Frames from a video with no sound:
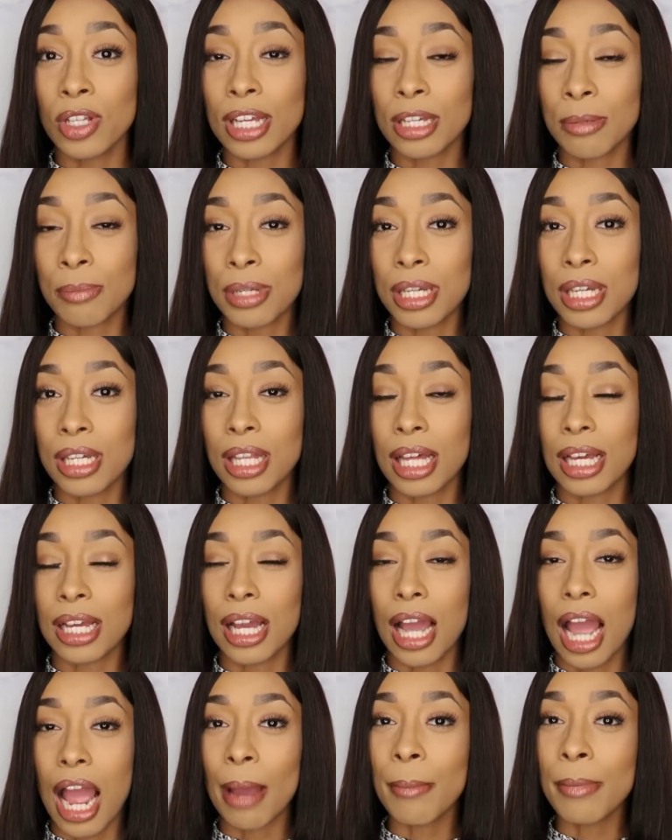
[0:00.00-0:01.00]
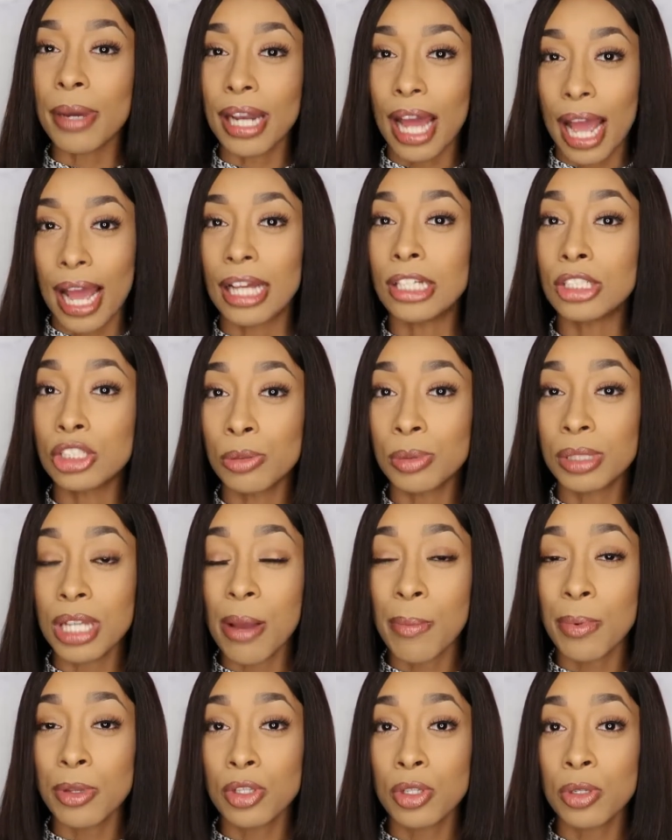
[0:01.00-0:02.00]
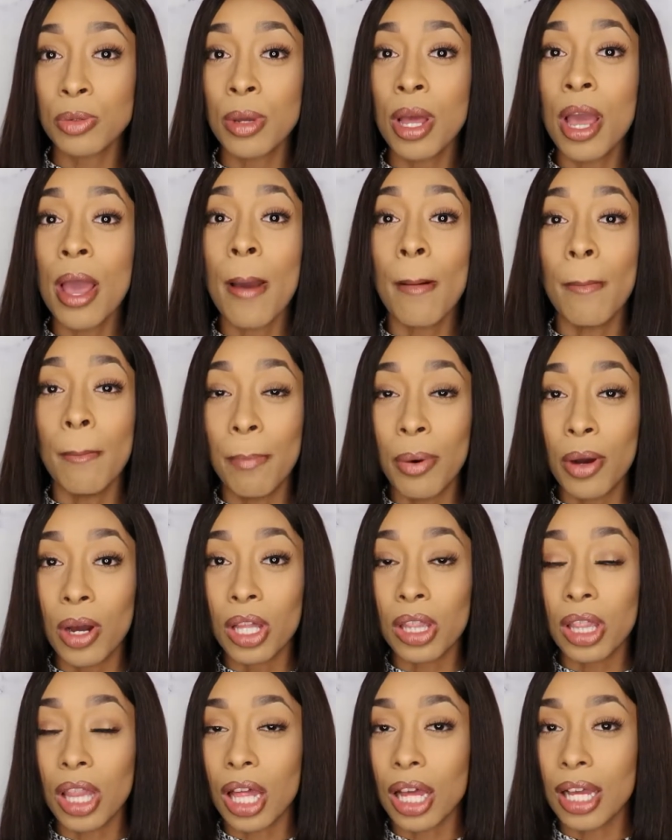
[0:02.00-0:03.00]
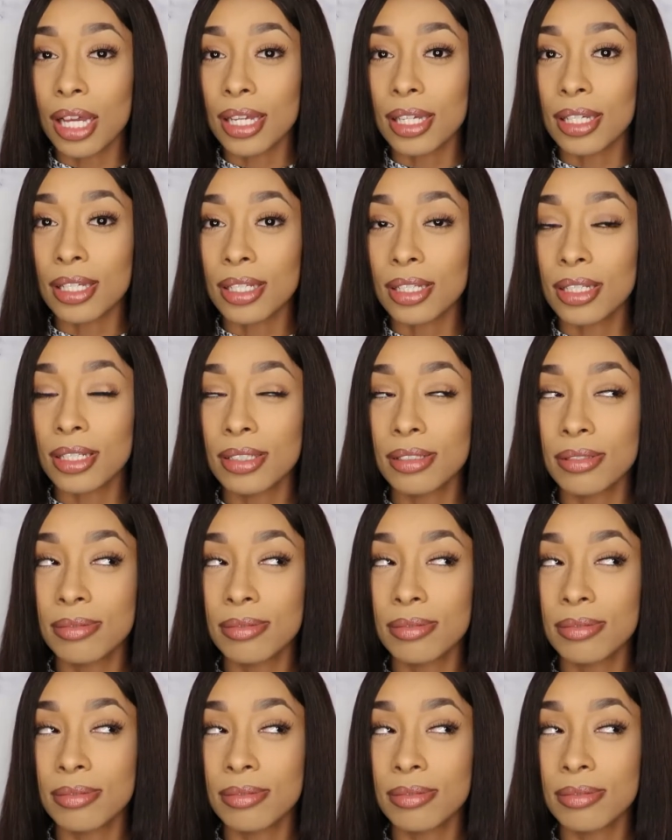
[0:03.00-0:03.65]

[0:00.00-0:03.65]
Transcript: like me, like, I'm gonna ask you what type of soup, but like,